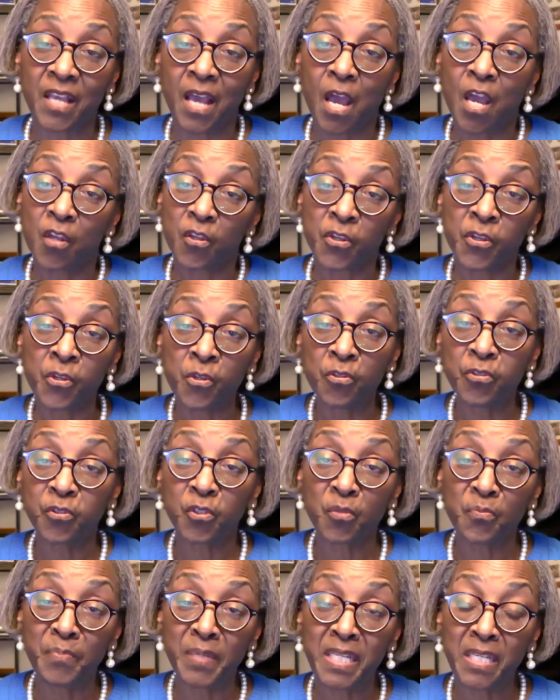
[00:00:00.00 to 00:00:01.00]
used to
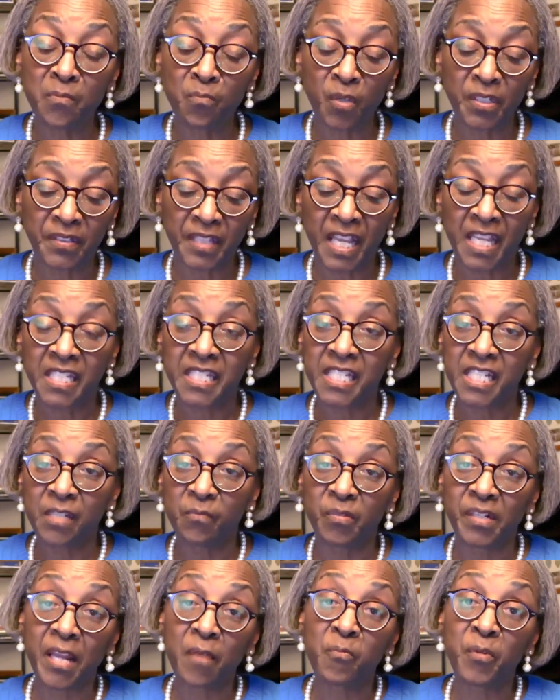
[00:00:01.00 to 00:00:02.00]
mean what they did when
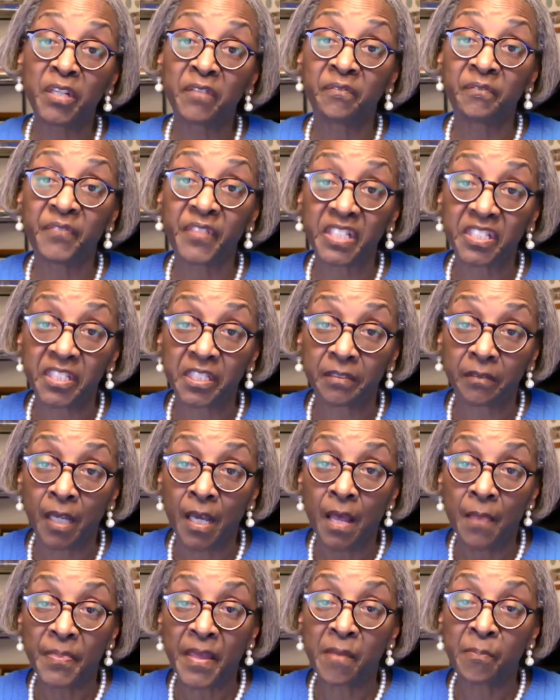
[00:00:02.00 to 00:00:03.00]
they went fishing.
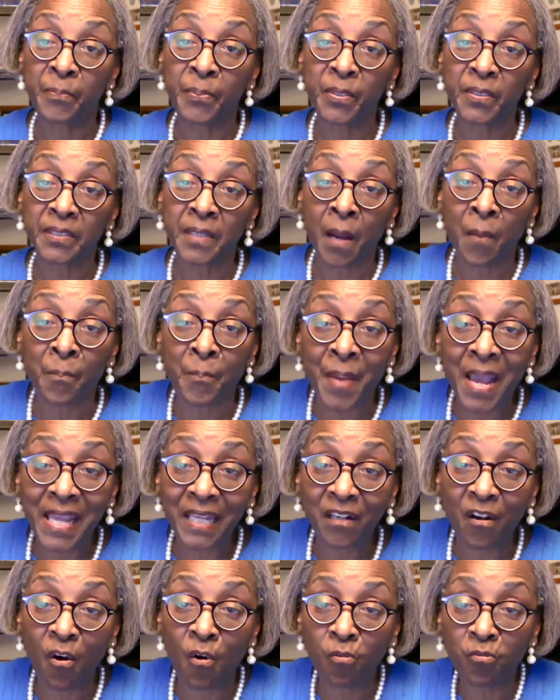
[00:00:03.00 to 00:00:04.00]
They put the bait
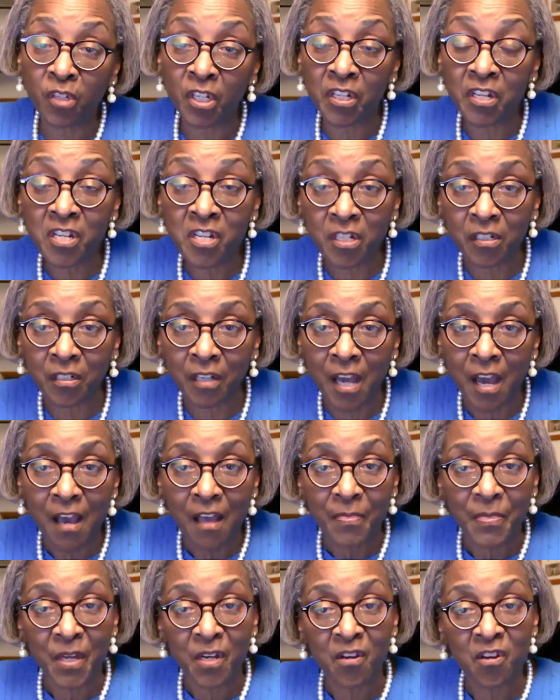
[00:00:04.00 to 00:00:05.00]
on the hook. The
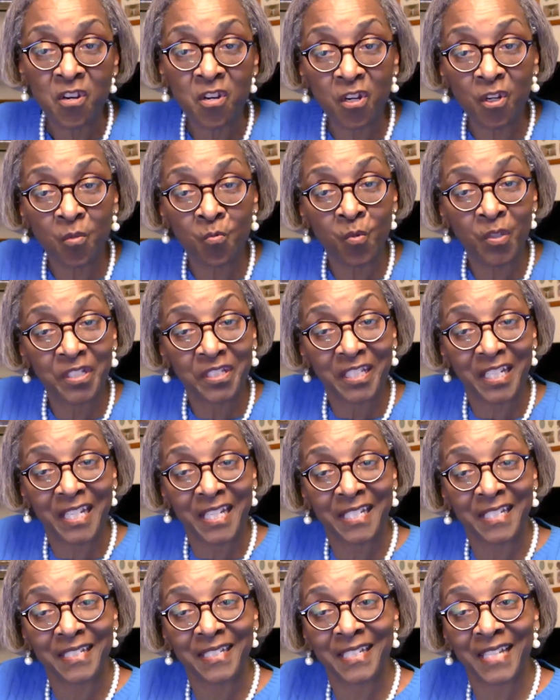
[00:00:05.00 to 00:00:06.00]
hook was to
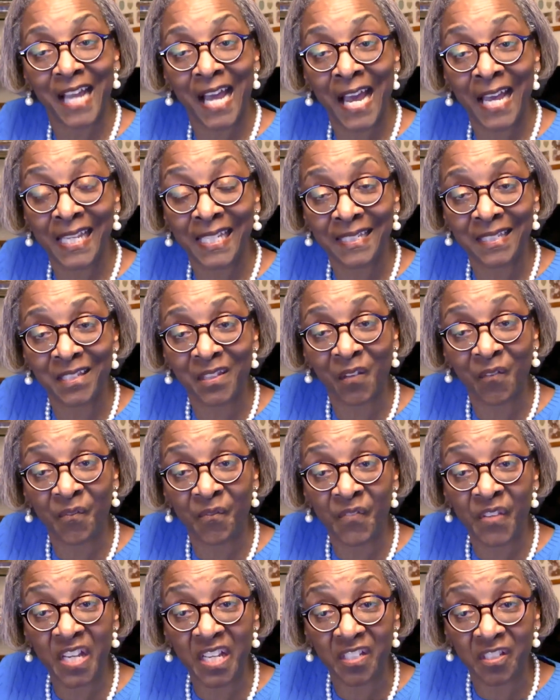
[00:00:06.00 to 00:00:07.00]
entice the
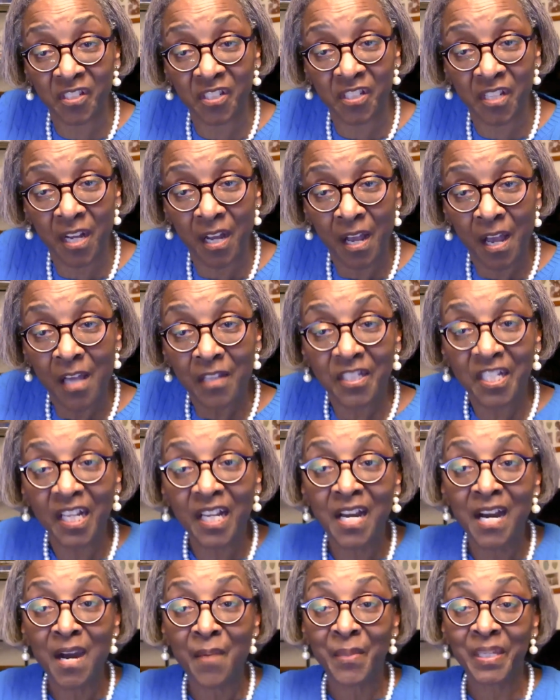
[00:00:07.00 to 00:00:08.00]
fish to
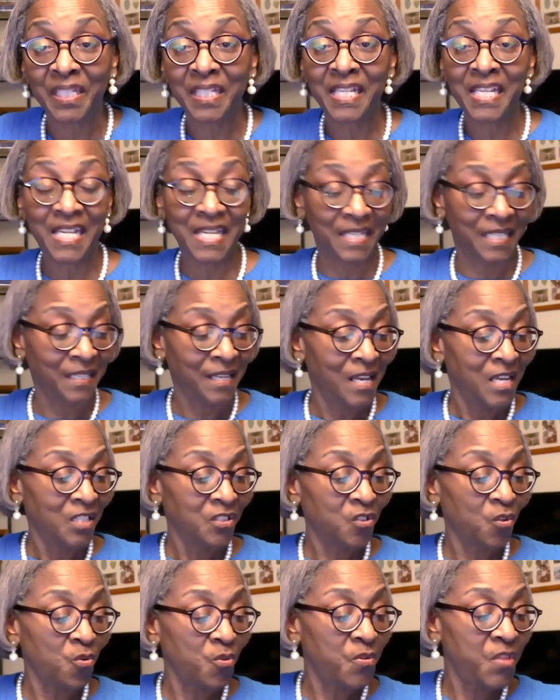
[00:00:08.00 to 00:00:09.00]
come and get it.
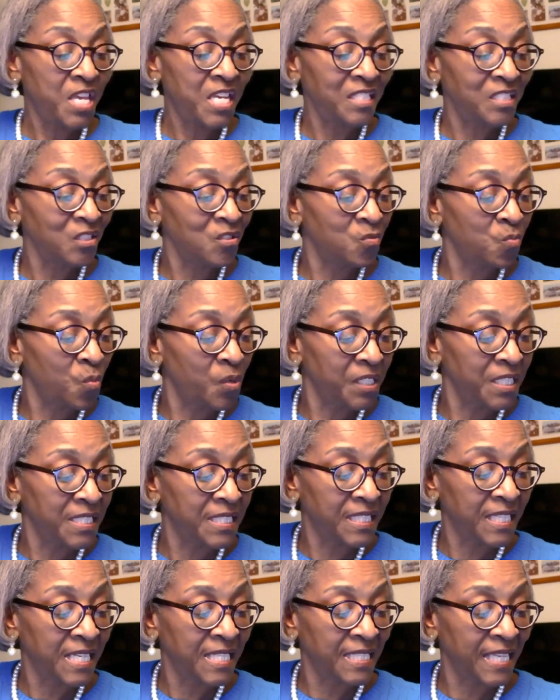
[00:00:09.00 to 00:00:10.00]
So this is what it
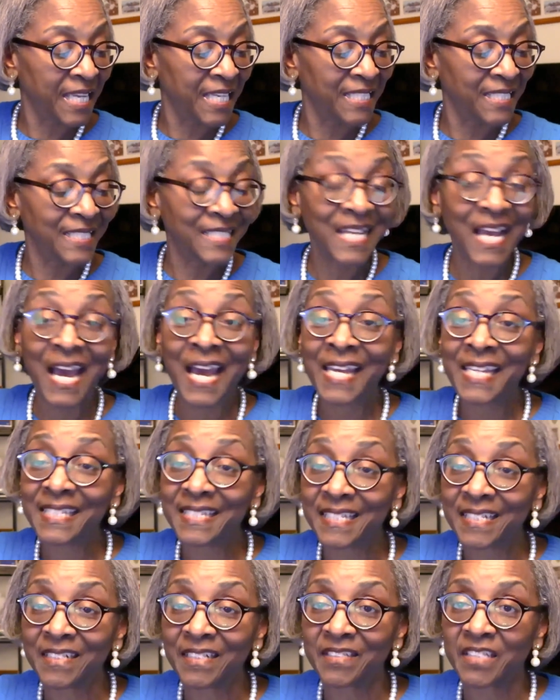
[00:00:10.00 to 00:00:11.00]
says, entice
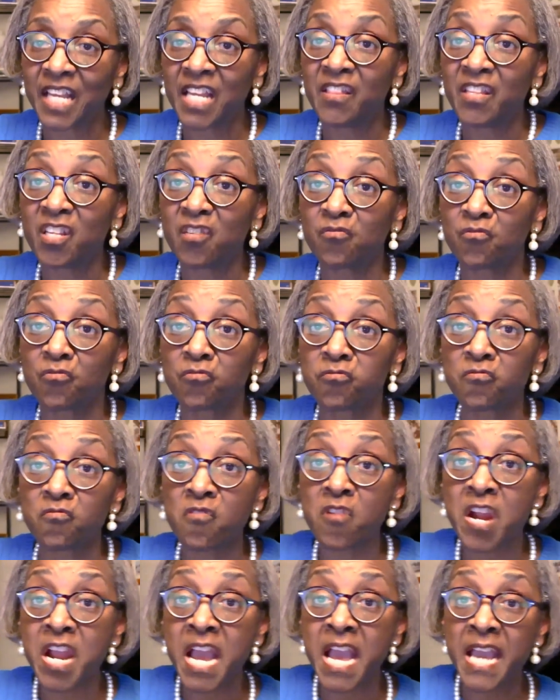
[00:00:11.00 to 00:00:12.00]
us and then
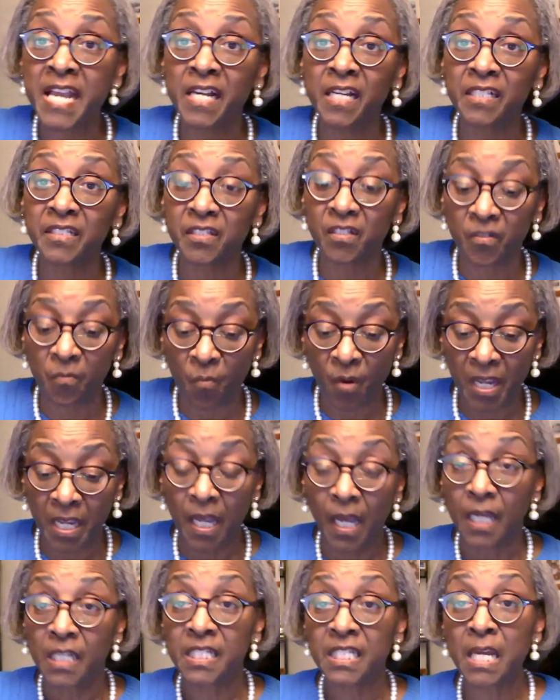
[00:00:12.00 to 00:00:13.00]
drag us away.
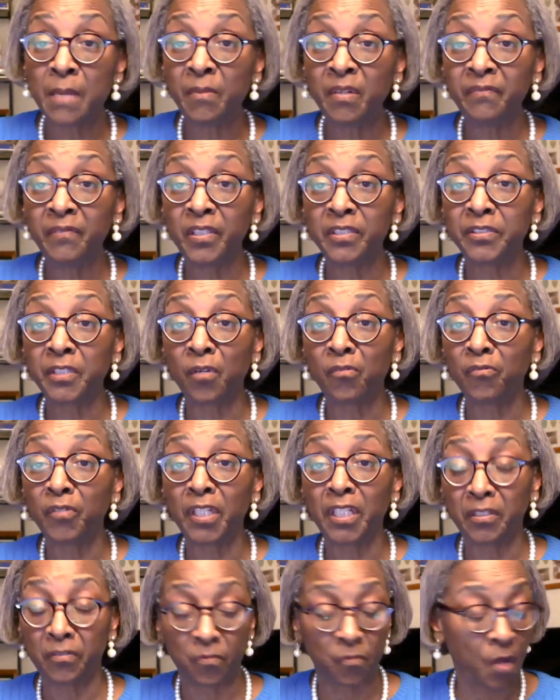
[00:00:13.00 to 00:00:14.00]
Some of us don't
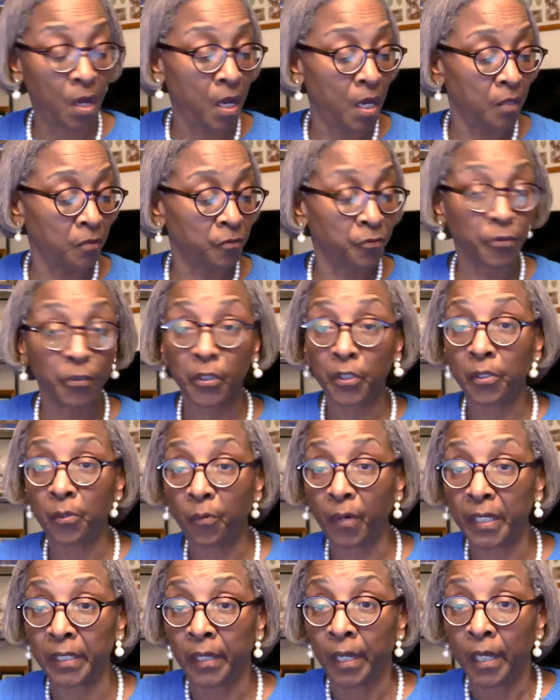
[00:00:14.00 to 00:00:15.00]
get drug away.
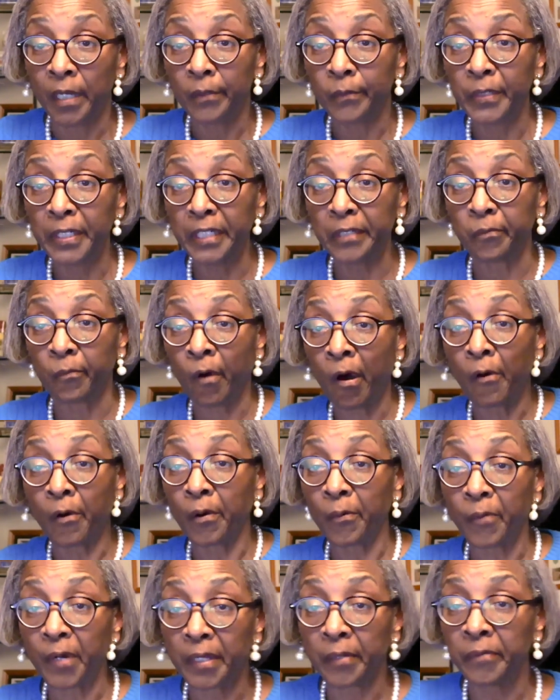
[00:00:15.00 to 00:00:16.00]
We just walk
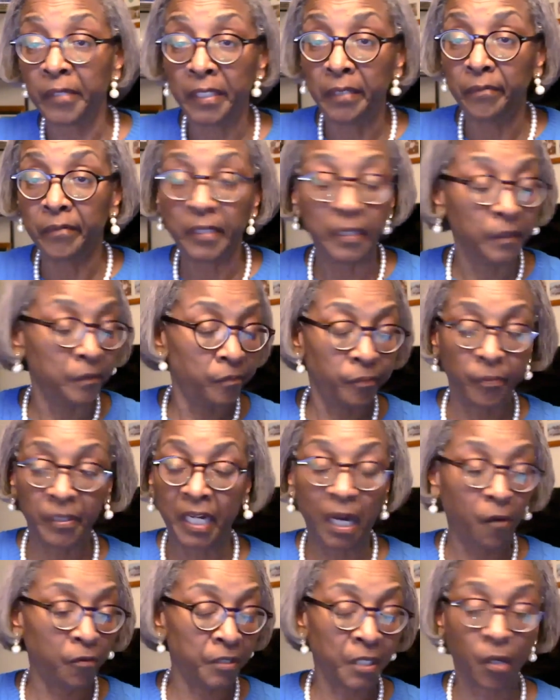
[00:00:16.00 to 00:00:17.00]
away. We
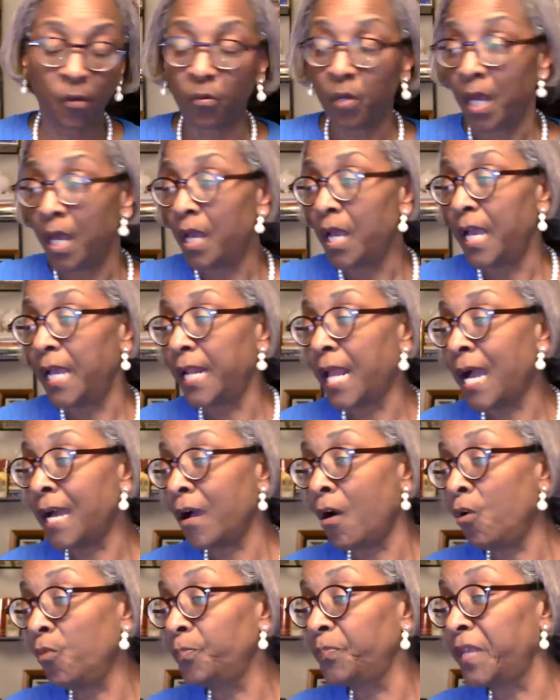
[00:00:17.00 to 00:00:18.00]
don't know. And I
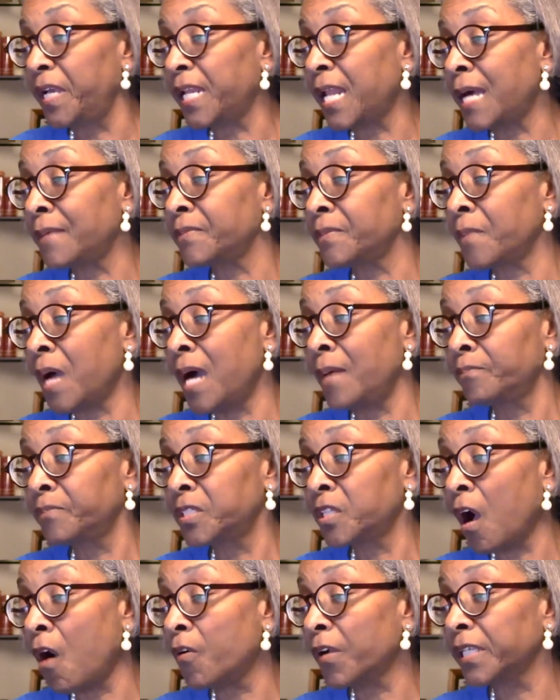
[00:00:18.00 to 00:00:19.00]
hope that I'm
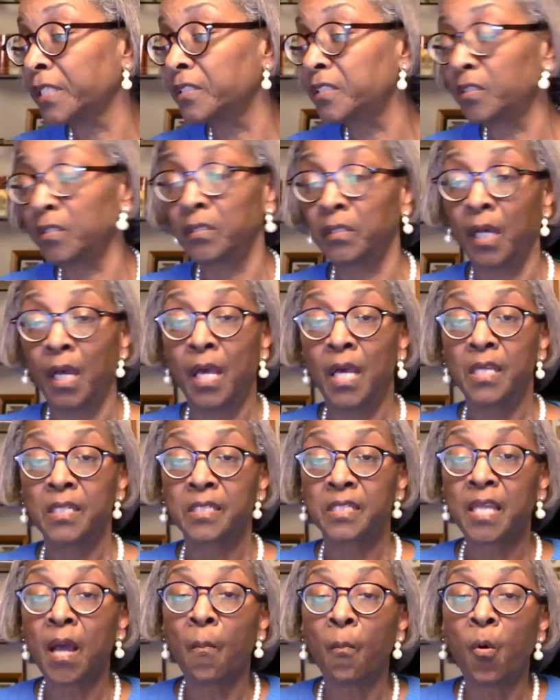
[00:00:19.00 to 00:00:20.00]
talking to
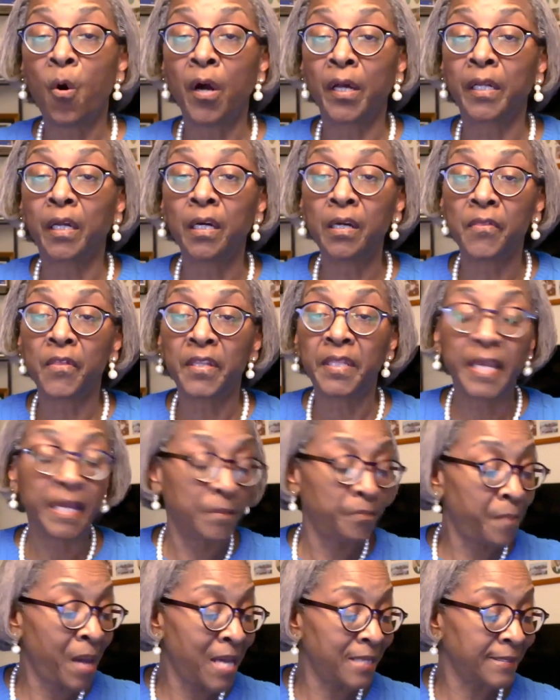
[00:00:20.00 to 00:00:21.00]
someone other than
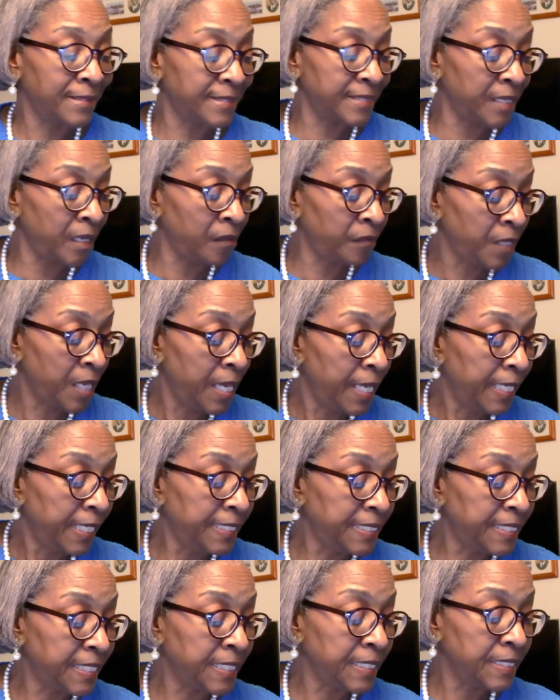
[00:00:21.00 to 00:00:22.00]
myself. He says,